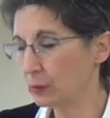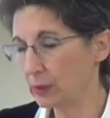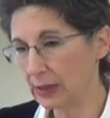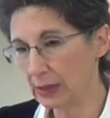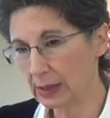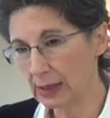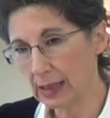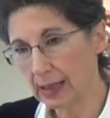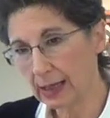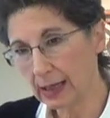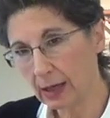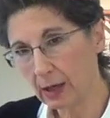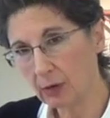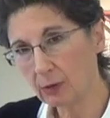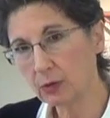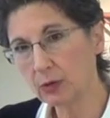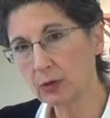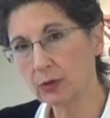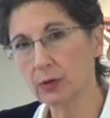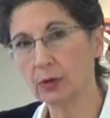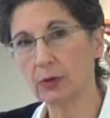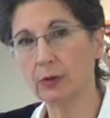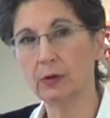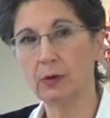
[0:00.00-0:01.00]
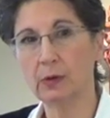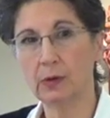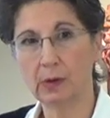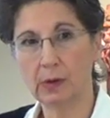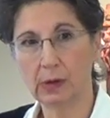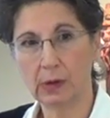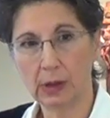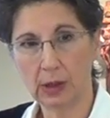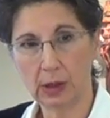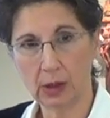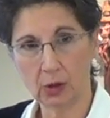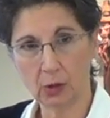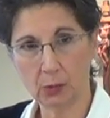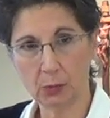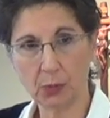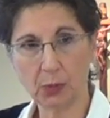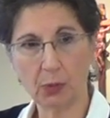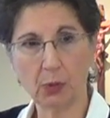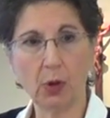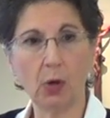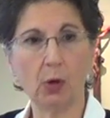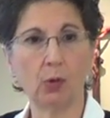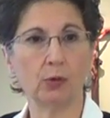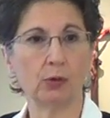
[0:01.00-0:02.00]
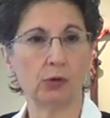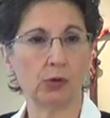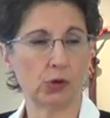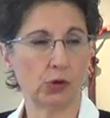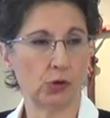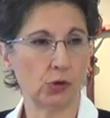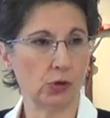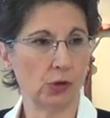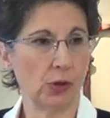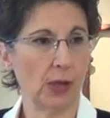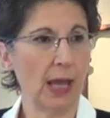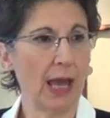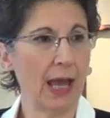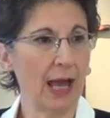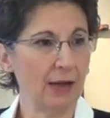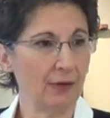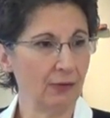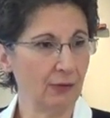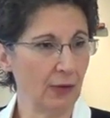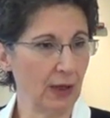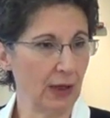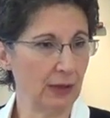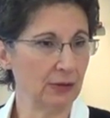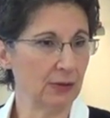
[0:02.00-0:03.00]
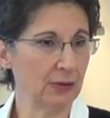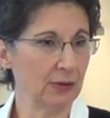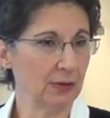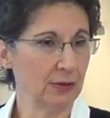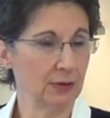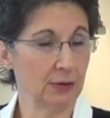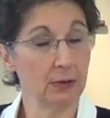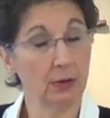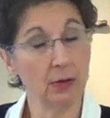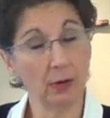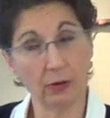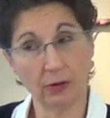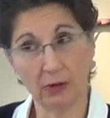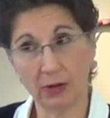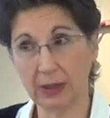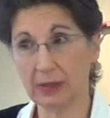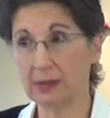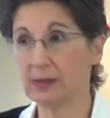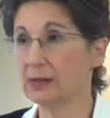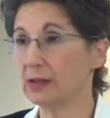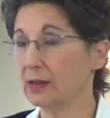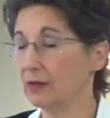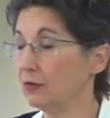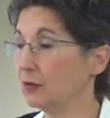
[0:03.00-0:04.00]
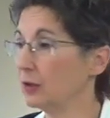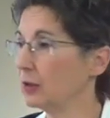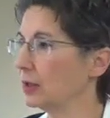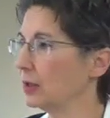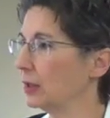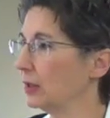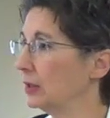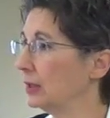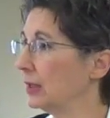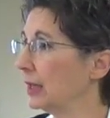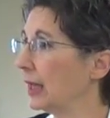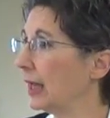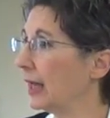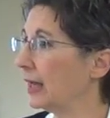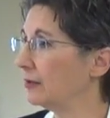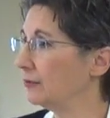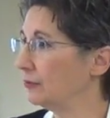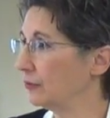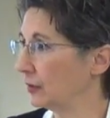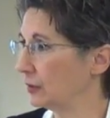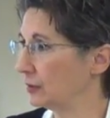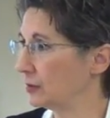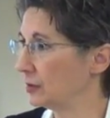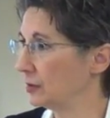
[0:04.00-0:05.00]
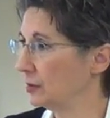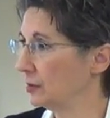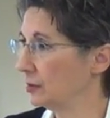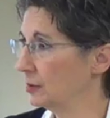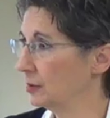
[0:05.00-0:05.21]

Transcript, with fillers: we encounter and approach Advent, our Thanksgiving and Advent,